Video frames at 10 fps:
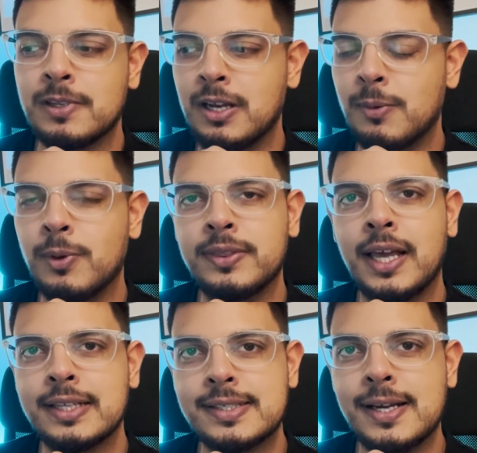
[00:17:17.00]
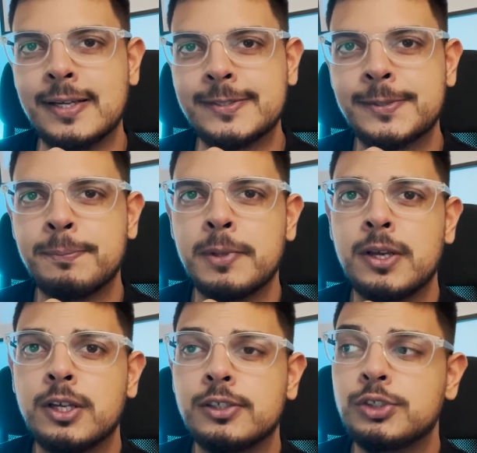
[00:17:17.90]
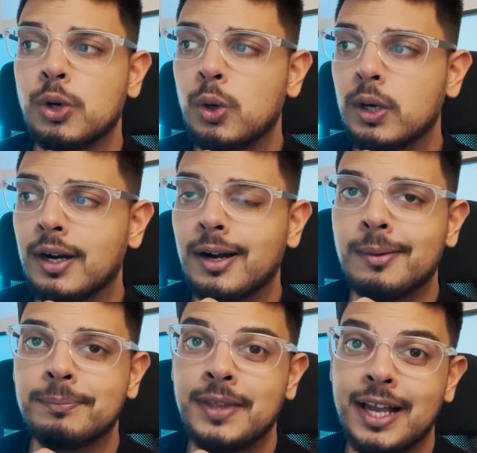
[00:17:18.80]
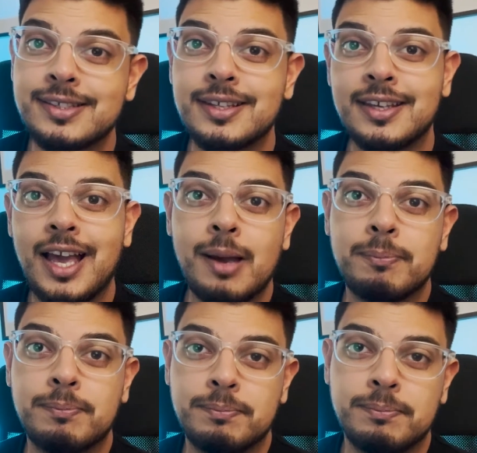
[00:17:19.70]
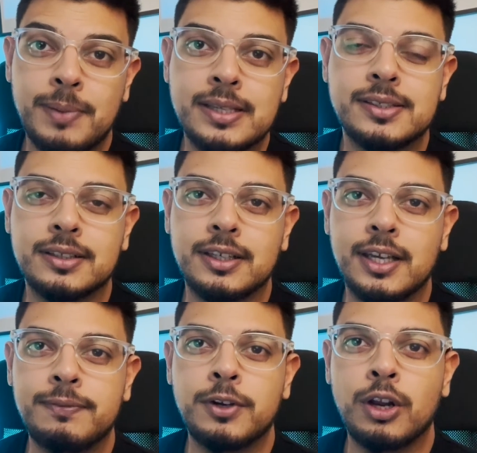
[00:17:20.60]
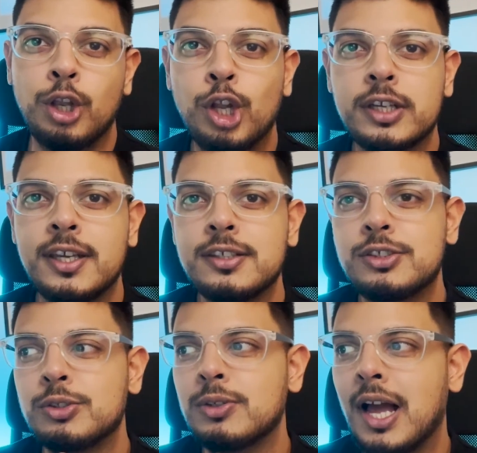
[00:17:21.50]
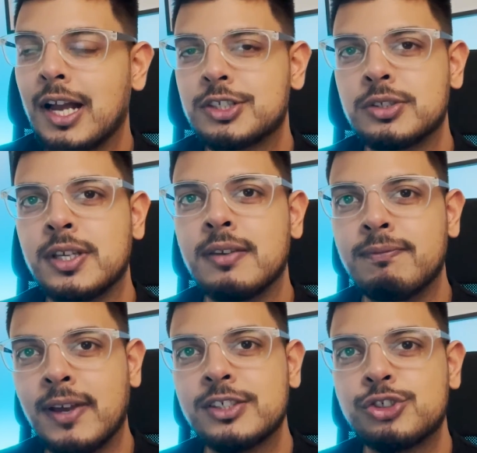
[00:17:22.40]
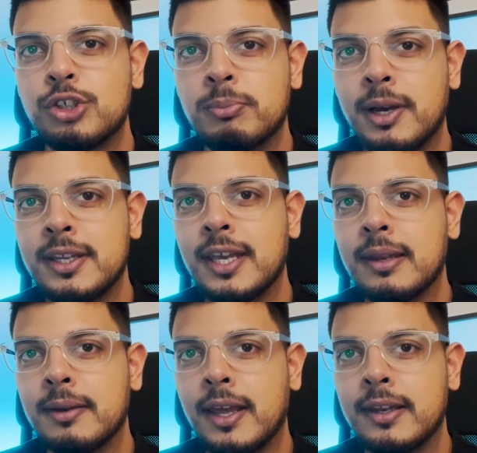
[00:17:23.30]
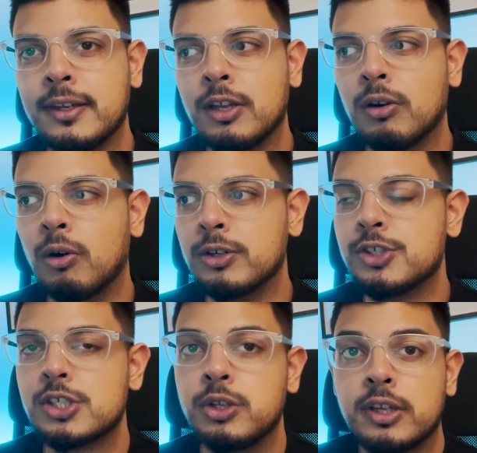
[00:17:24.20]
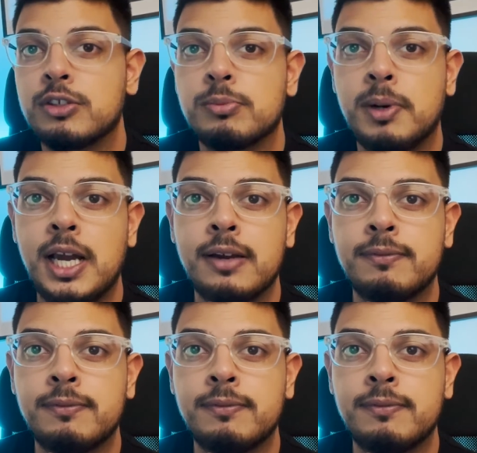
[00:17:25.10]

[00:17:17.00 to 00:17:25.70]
with that size. So that's the gap, basically. If you're looking to actually invest your money and or just looking to buy